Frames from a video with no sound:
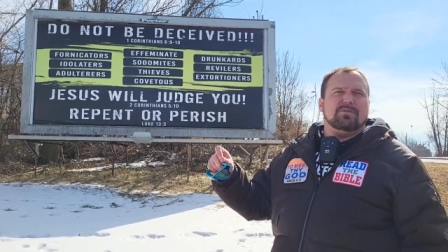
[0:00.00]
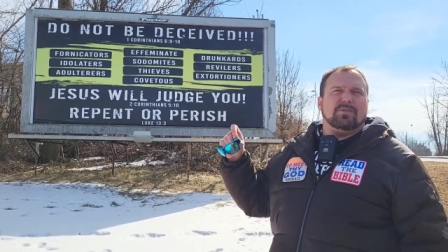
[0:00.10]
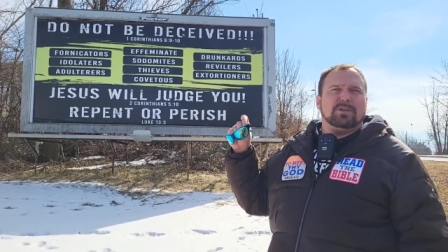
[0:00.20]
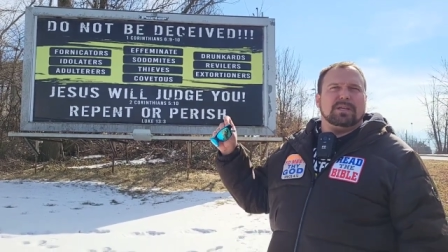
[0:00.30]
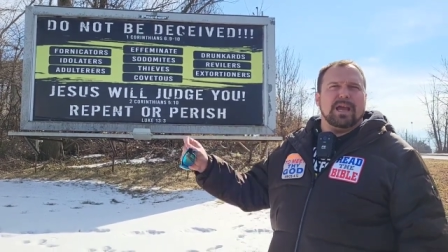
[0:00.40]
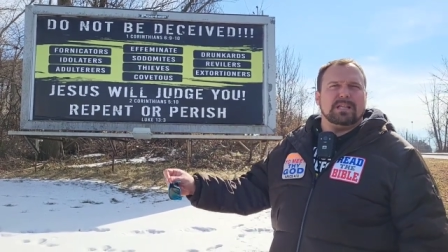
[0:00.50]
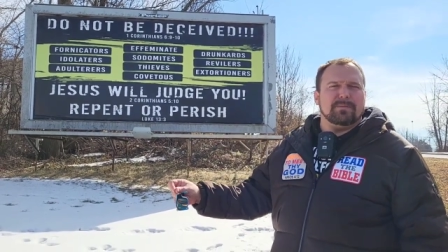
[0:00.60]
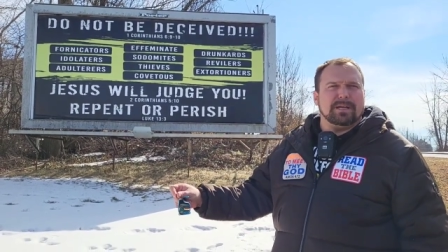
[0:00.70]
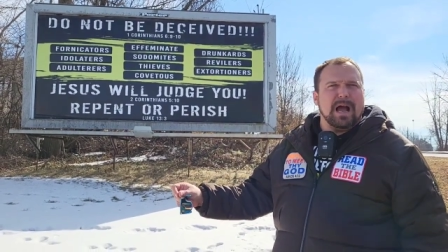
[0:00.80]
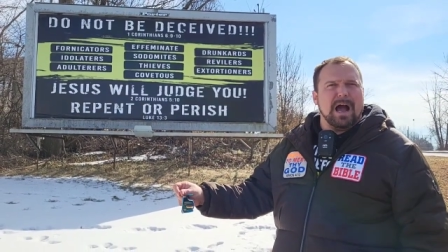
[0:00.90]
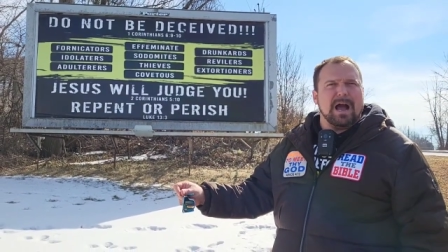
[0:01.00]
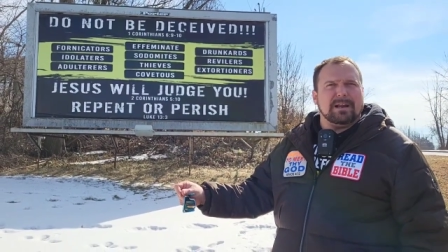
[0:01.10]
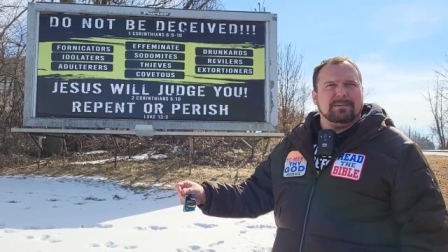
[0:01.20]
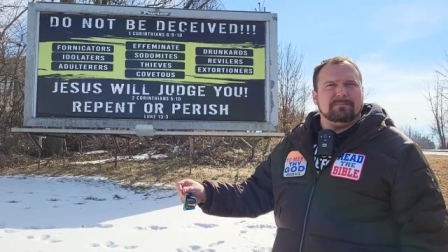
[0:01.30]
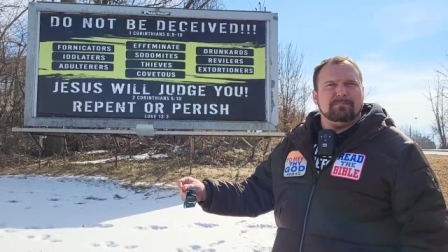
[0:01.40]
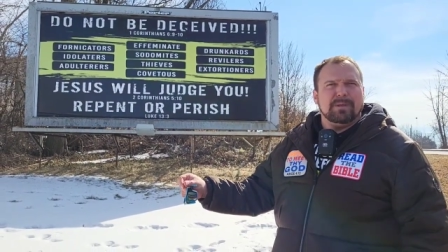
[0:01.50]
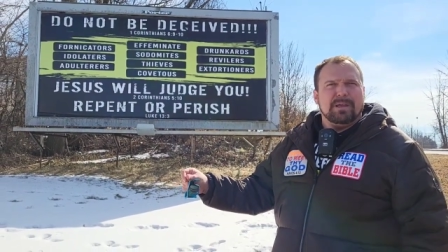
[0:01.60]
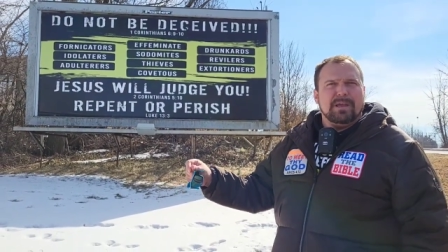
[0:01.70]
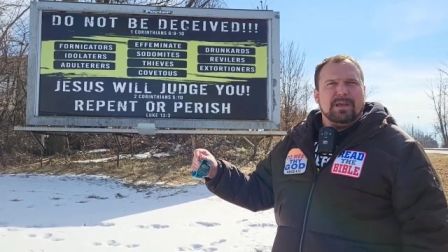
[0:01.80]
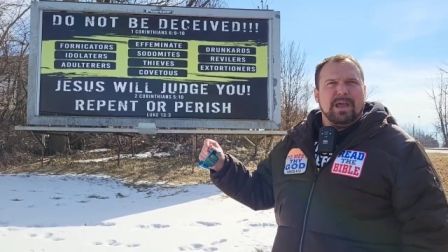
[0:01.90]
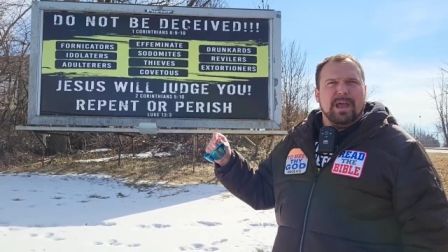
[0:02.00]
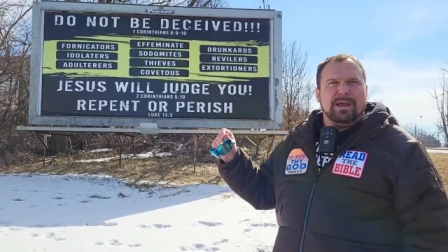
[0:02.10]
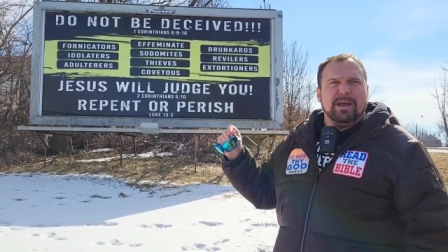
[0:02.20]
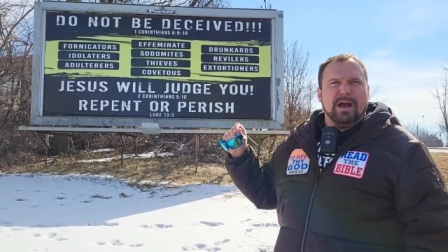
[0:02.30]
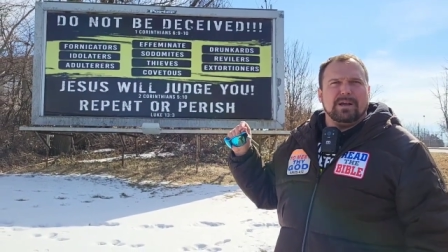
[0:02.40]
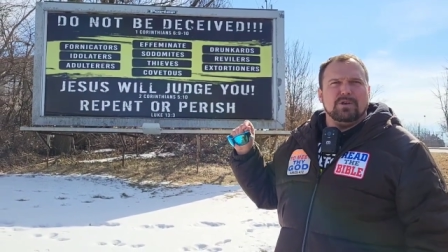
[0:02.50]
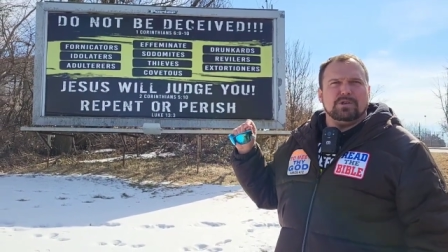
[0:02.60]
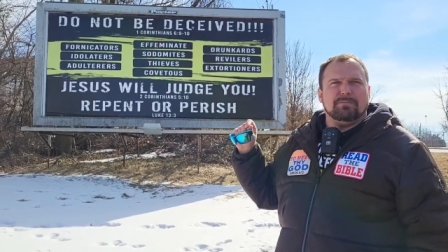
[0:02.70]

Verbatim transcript: you for the kingdom of God, and uh, you